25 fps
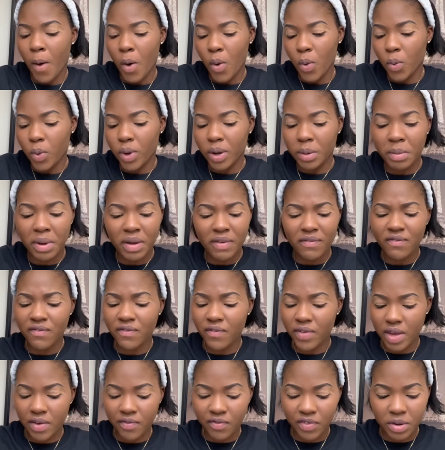one of my
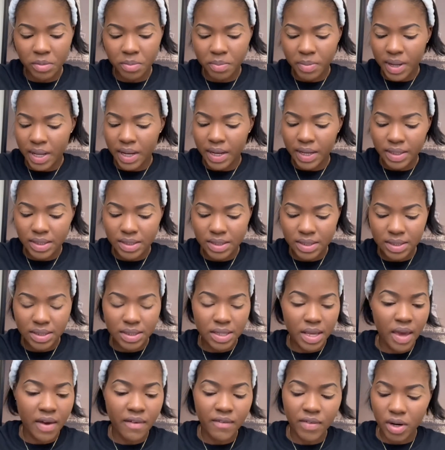favorite palettes
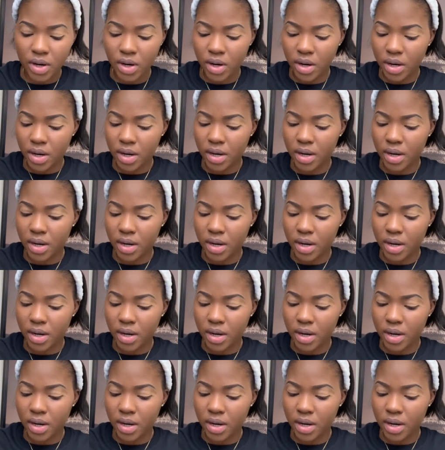ever.